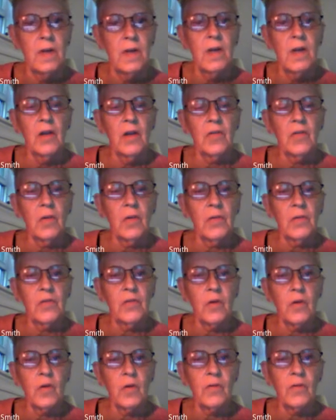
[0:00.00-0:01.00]
So it's
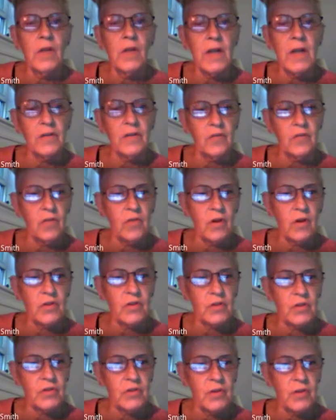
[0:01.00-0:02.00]
an overlying
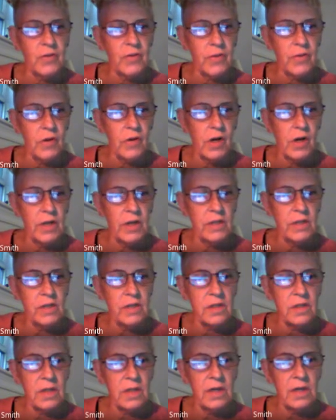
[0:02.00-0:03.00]
structure to
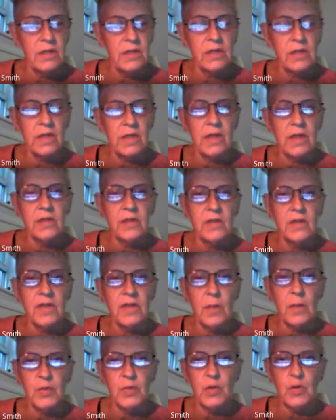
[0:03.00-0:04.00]
thoughts. It's a
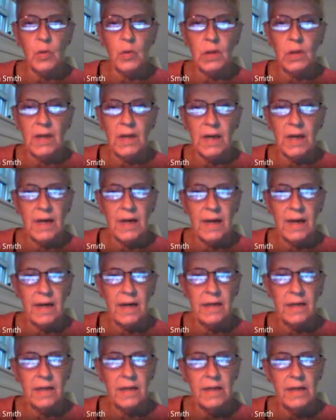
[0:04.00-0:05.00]
conceptual
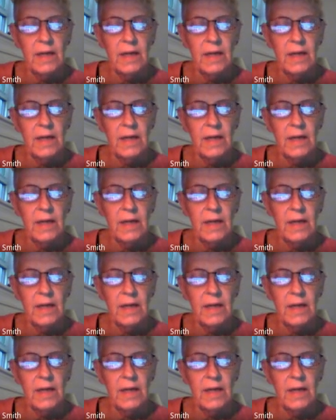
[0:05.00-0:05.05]
guide.